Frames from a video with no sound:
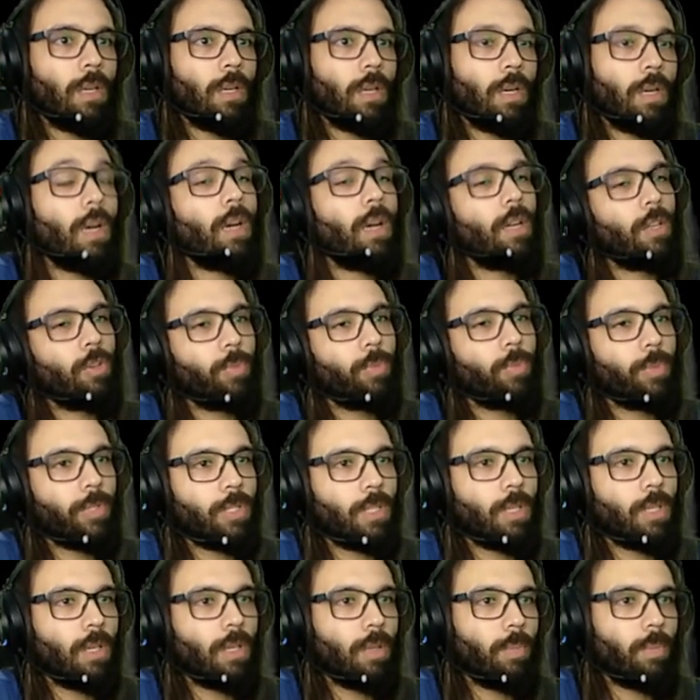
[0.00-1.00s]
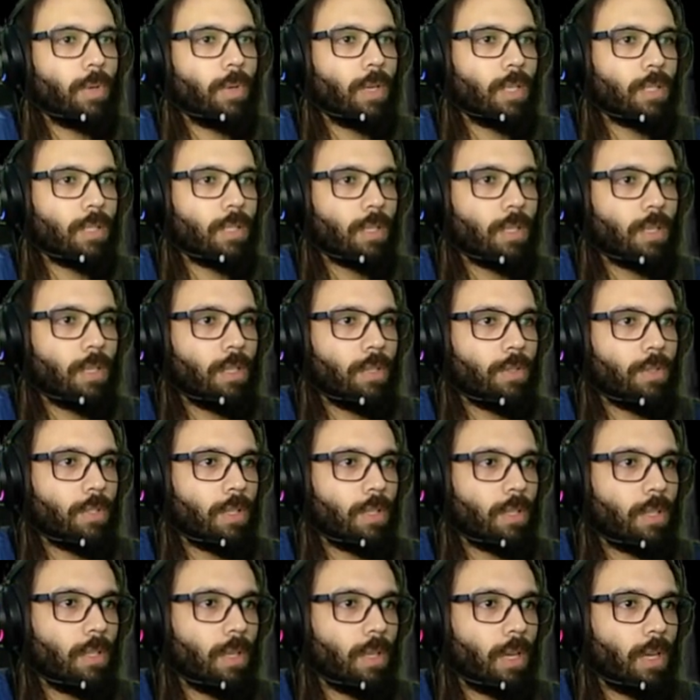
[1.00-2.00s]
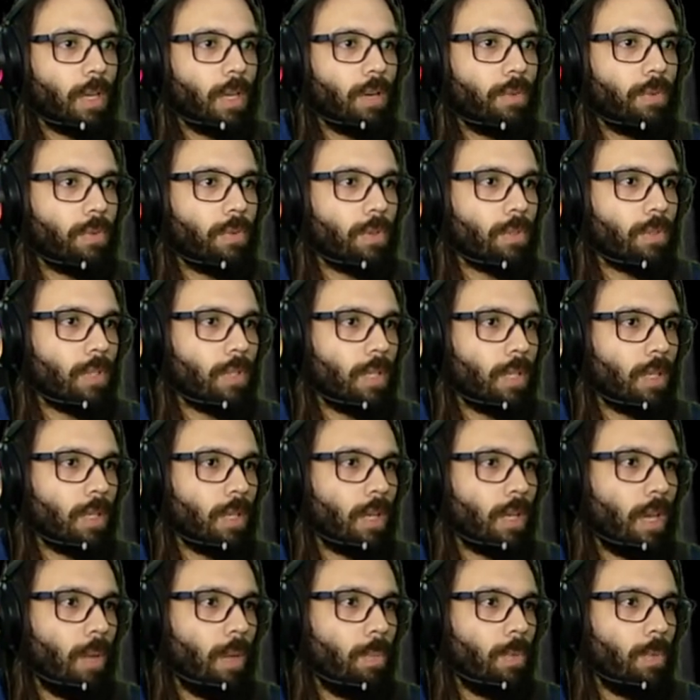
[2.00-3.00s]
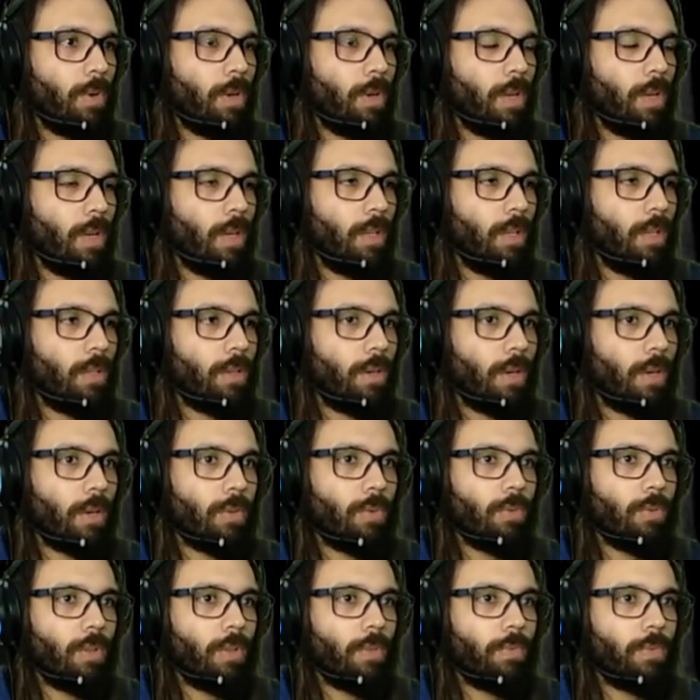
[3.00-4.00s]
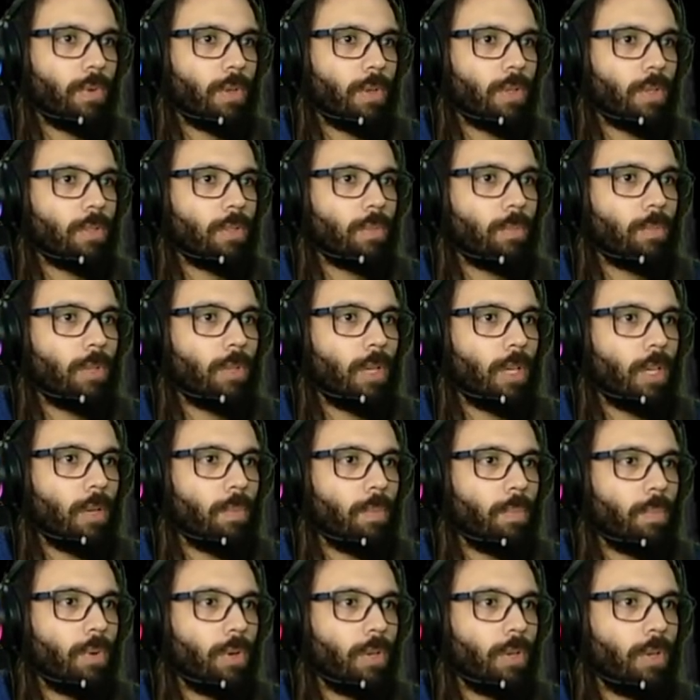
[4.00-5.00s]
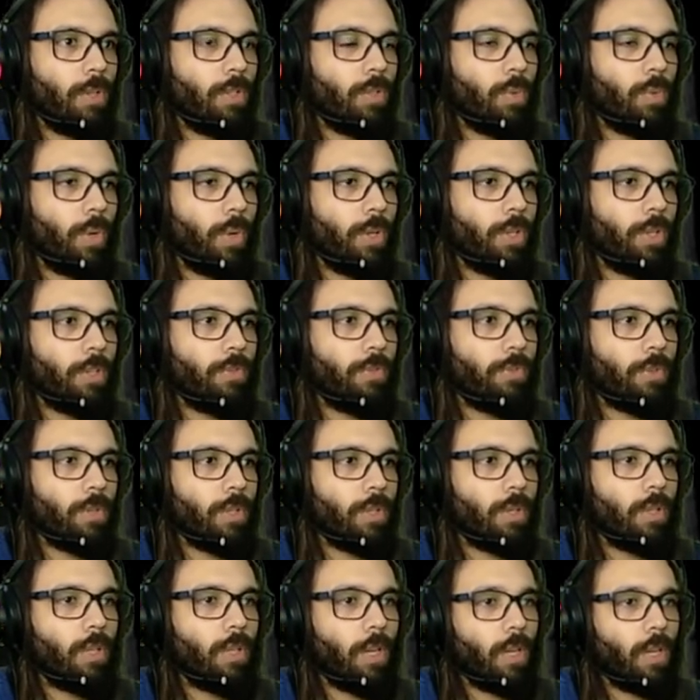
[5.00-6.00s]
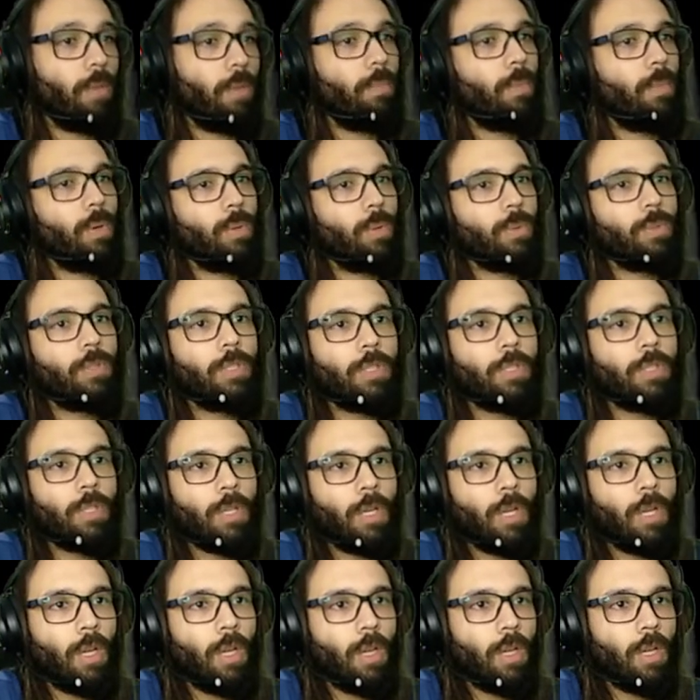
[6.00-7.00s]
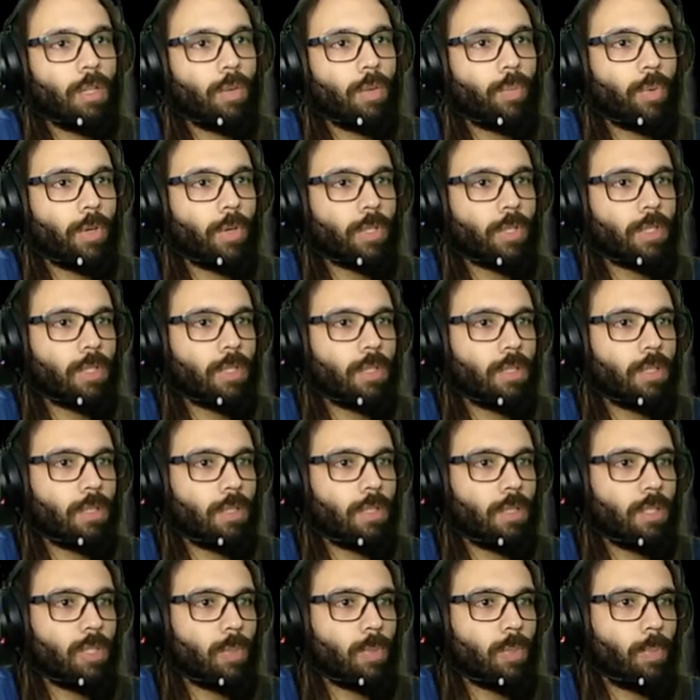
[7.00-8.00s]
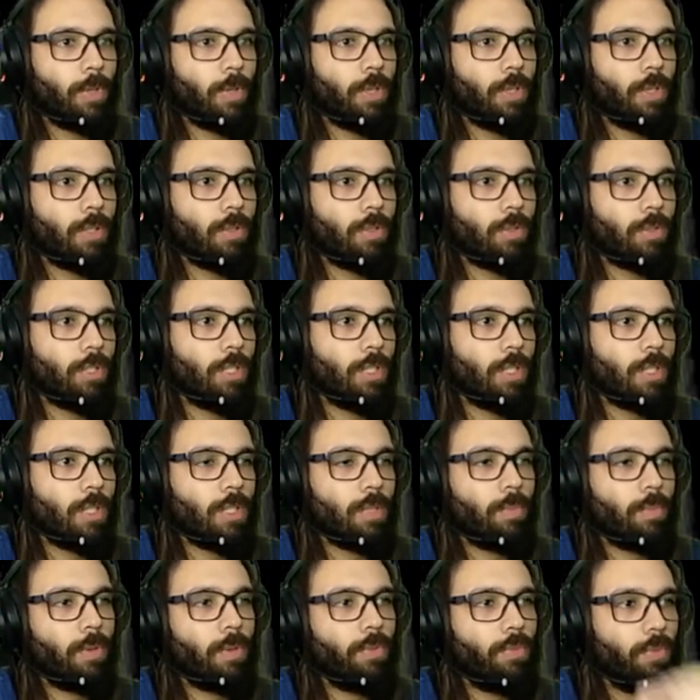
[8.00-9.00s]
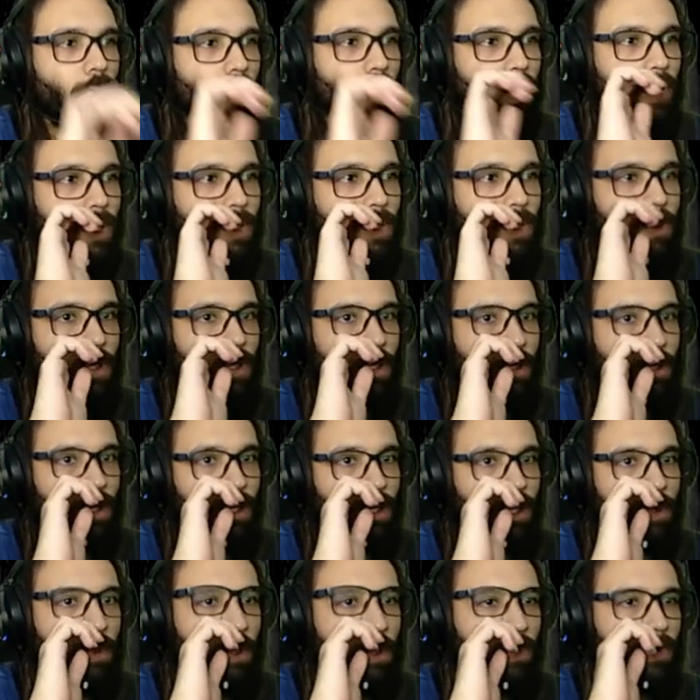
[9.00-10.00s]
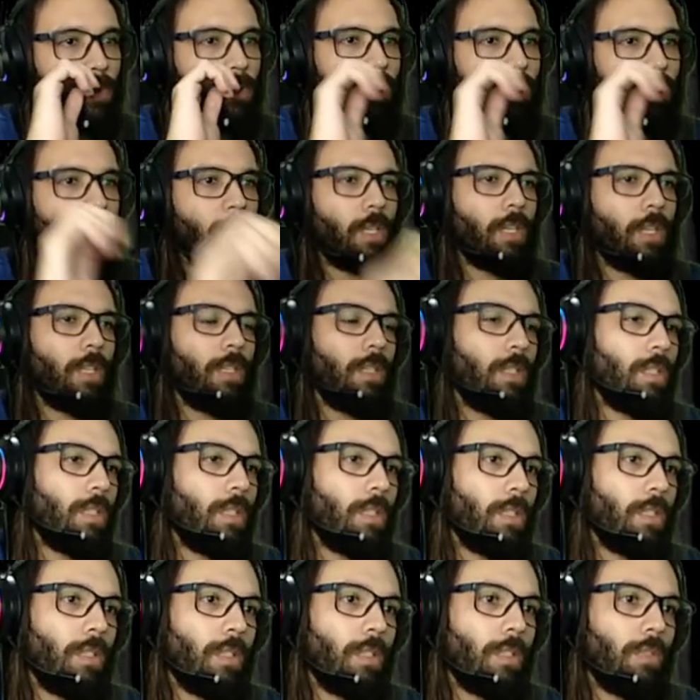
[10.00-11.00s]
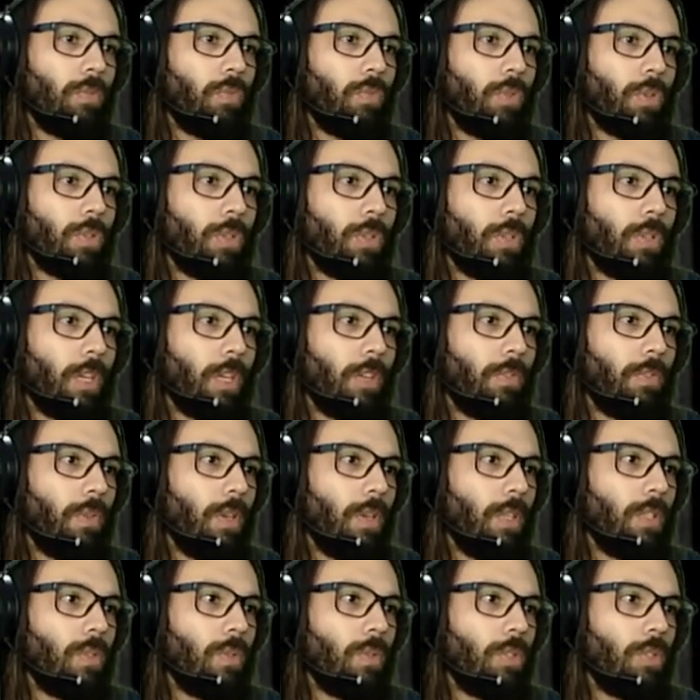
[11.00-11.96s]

Ah, you must equip as a Gears dedicated fountain camera and interact with the photo taking point to enter photo taking mode. The process is split into adjustment phase where you determine the photo setting and uh, photo take phase